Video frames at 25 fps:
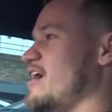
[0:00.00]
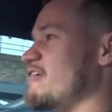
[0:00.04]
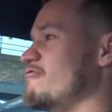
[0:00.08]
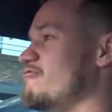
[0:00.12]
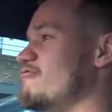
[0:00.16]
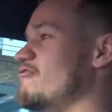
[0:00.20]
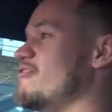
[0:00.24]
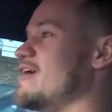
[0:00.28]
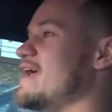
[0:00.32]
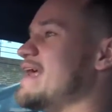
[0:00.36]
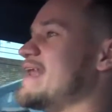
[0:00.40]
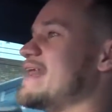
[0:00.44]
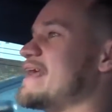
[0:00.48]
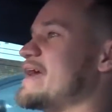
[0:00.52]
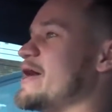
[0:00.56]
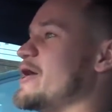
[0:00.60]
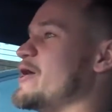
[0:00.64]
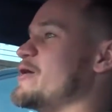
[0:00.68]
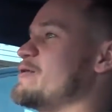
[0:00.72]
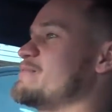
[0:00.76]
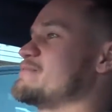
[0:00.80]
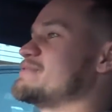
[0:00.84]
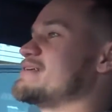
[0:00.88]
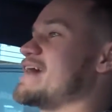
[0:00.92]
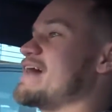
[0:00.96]
I really
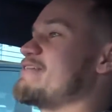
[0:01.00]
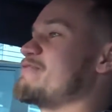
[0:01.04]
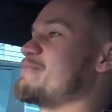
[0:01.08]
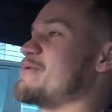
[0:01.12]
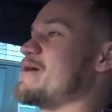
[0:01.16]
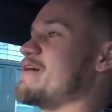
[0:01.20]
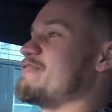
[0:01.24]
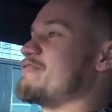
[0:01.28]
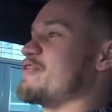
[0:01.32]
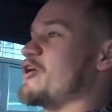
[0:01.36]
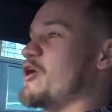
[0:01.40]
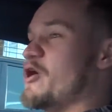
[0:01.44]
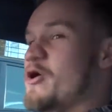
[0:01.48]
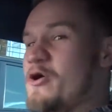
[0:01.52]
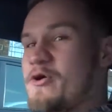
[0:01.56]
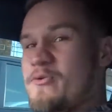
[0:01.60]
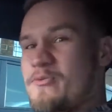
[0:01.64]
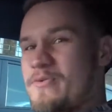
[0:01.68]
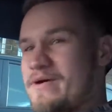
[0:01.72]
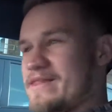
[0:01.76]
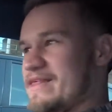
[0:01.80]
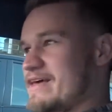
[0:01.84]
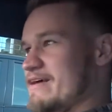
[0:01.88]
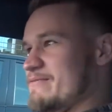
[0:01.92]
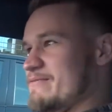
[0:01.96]
hope to have a bit of a hoon with